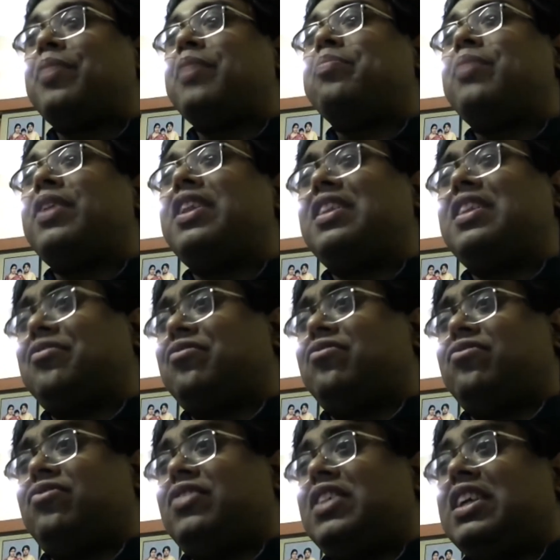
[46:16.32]
people
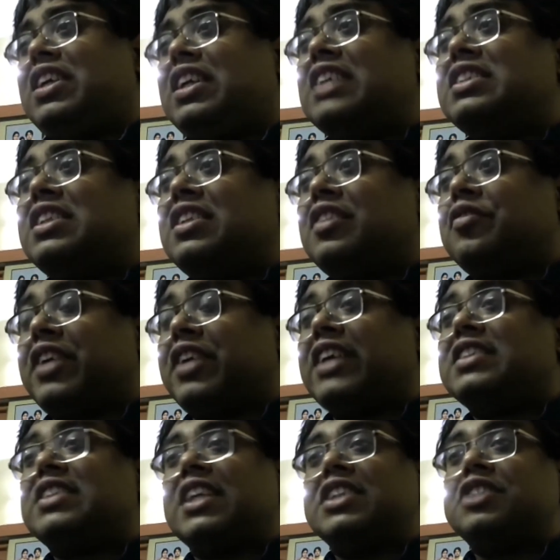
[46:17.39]
doesn't
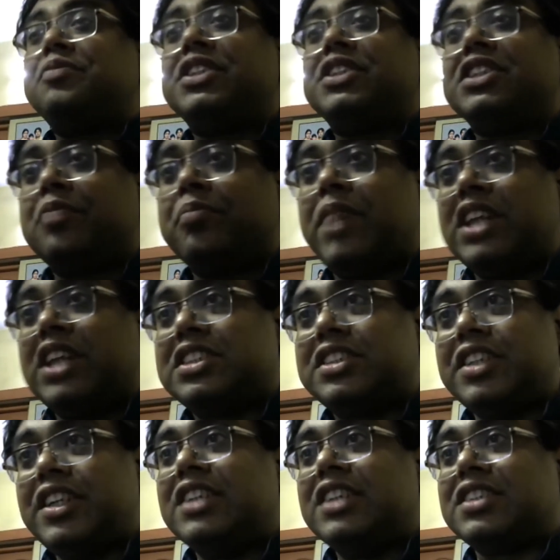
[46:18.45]
take science fiction much
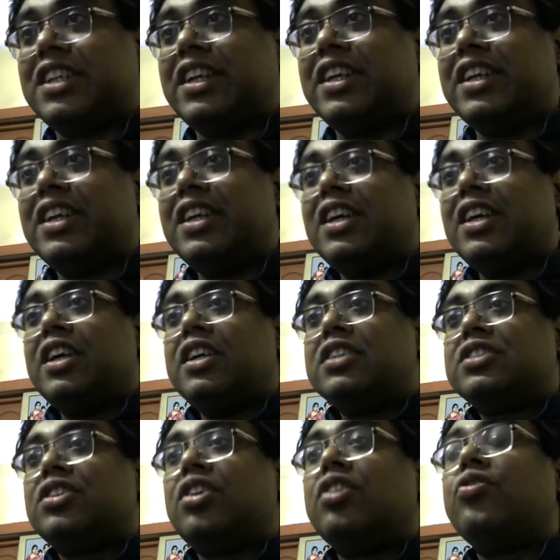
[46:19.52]
seriously
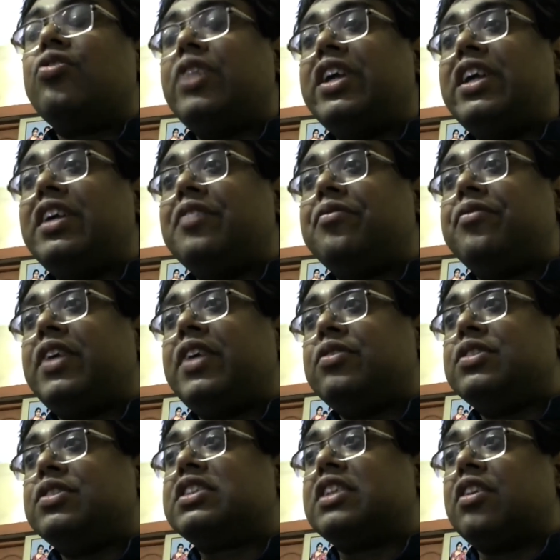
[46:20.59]
so we
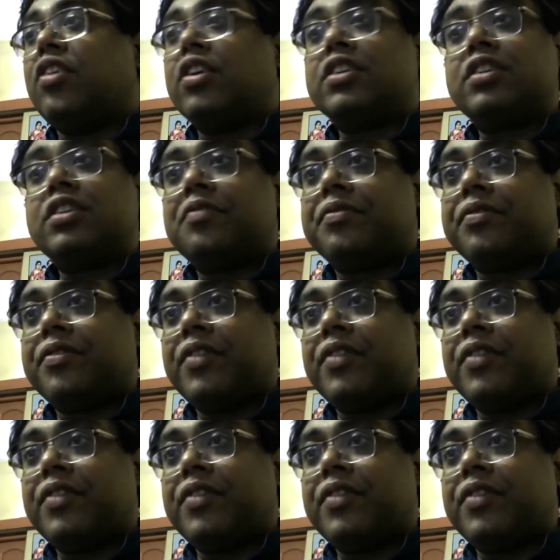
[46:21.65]
use lots of like